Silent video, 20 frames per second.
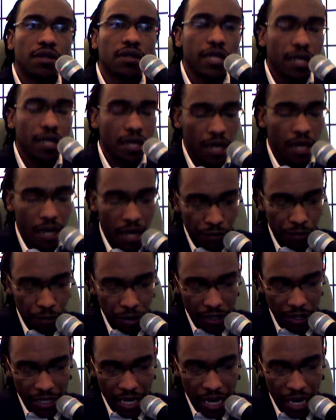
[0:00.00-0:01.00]
that God
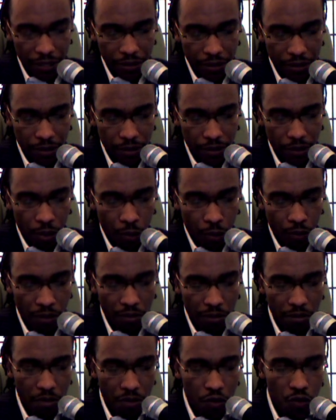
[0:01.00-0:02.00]
would not
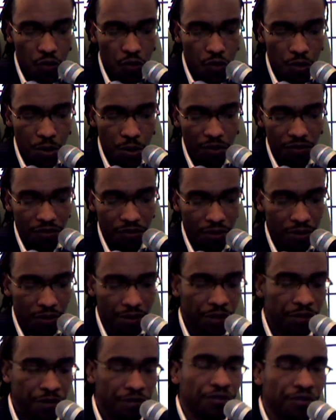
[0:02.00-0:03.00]
remove
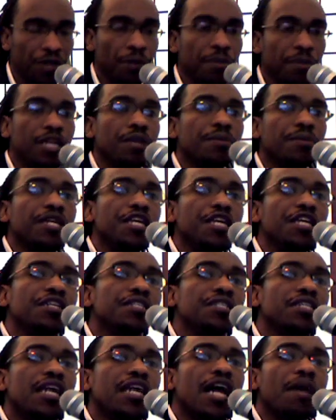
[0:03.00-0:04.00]
from him. And
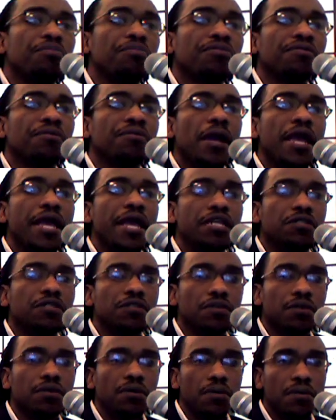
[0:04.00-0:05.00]
he said, I prayed
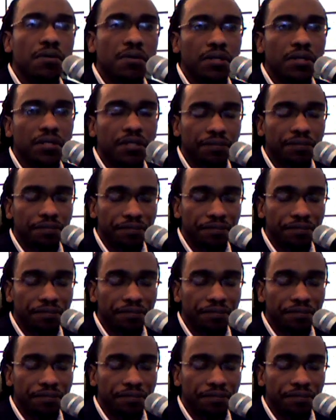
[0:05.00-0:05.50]
to the Lord.